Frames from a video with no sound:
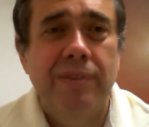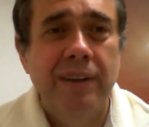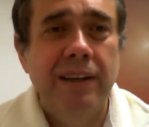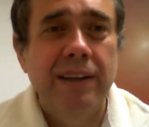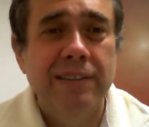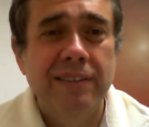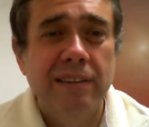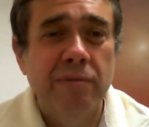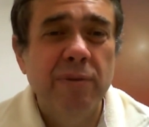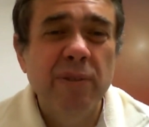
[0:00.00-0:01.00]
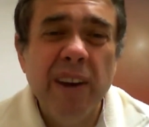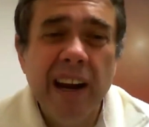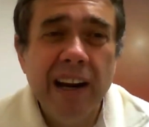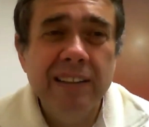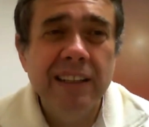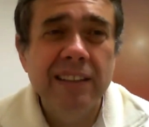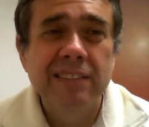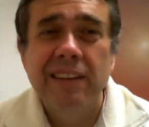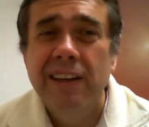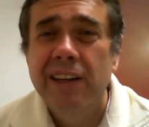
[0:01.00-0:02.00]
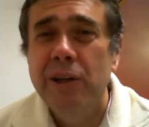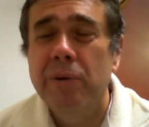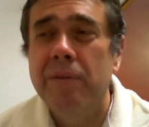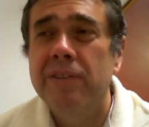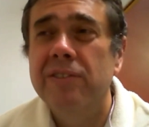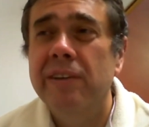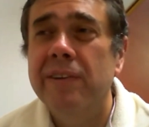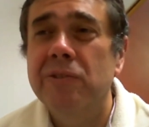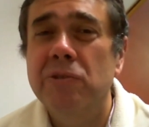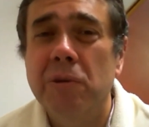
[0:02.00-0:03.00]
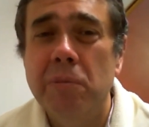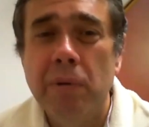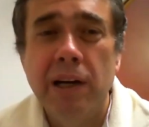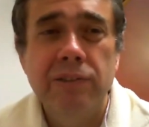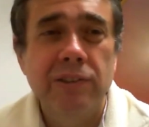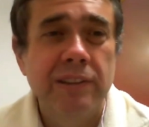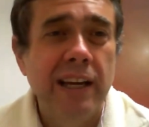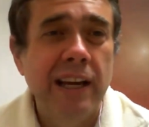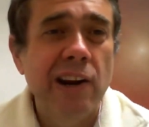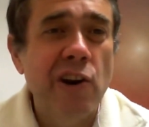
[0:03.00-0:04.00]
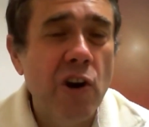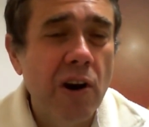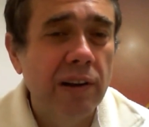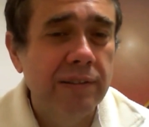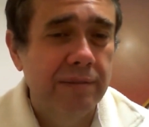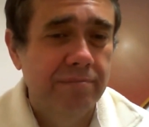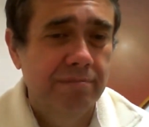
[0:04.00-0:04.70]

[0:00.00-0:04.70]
think it's unfair that you are receiving so much. They are not.